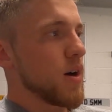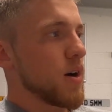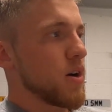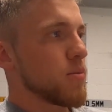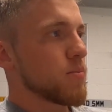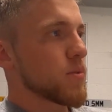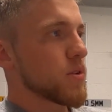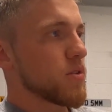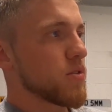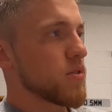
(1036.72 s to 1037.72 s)

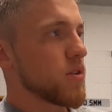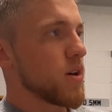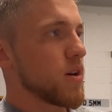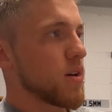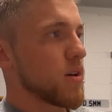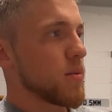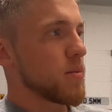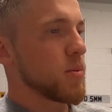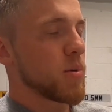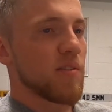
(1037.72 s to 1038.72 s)
because
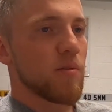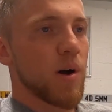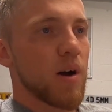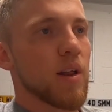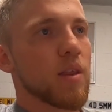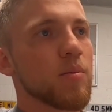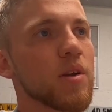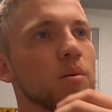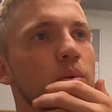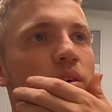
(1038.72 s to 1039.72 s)
I'm in a bit of a battle at the
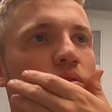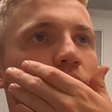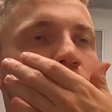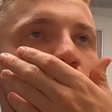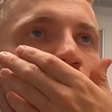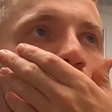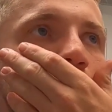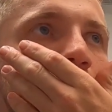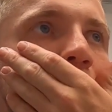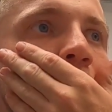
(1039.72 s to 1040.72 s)
minute, but that's another
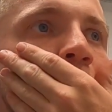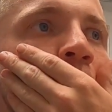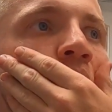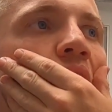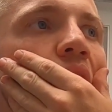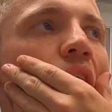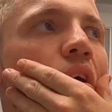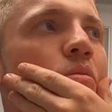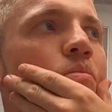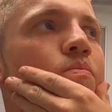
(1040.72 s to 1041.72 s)
story.
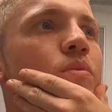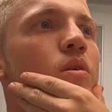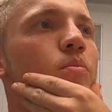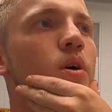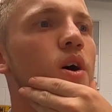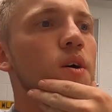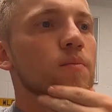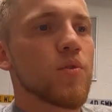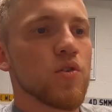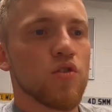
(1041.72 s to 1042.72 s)

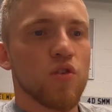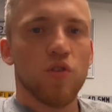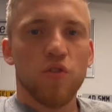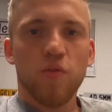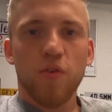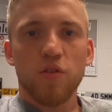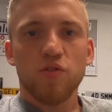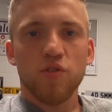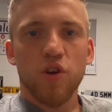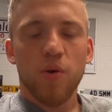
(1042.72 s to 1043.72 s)
But you just got to
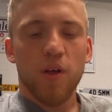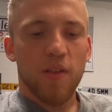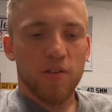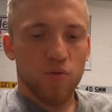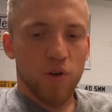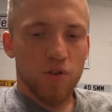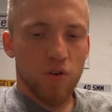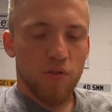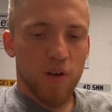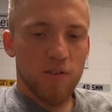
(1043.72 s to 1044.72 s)
focus on you, and that's what you can
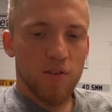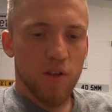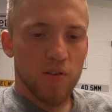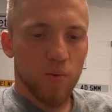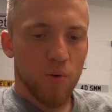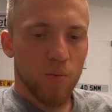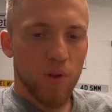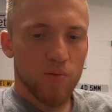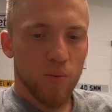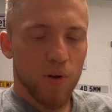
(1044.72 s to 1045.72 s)
do, really. So that's what
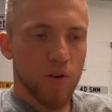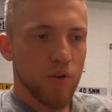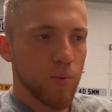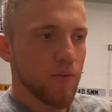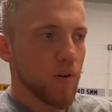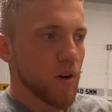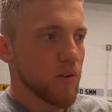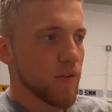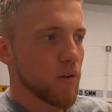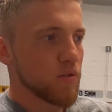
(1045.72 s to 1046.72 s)
we're going to do. We're
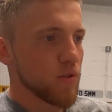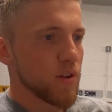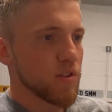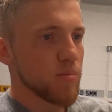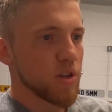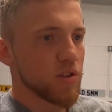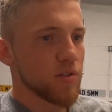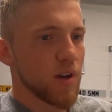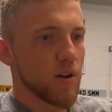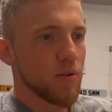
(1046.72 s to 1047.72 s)
going to focus on this, smash
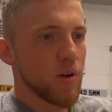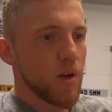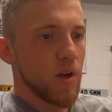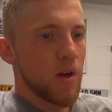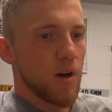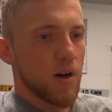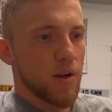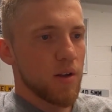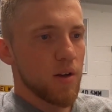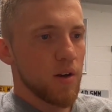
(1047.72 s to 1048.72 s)
this out,
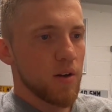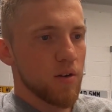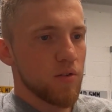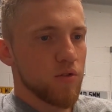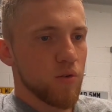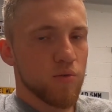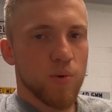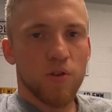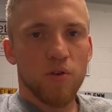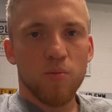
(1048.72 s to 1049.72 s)
and as long as
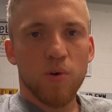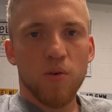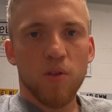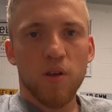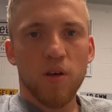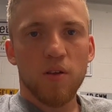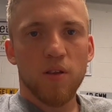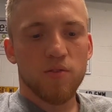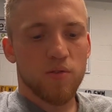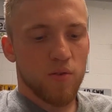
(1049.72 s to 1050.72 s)
we're doing well, then
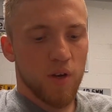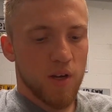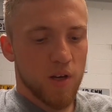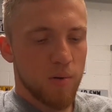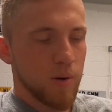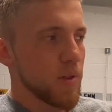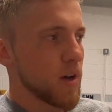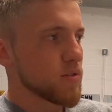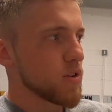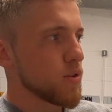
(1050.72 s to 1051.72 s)
you can't complain with
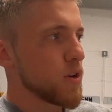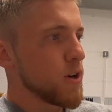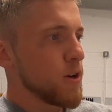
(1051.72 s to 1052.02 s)
that. So,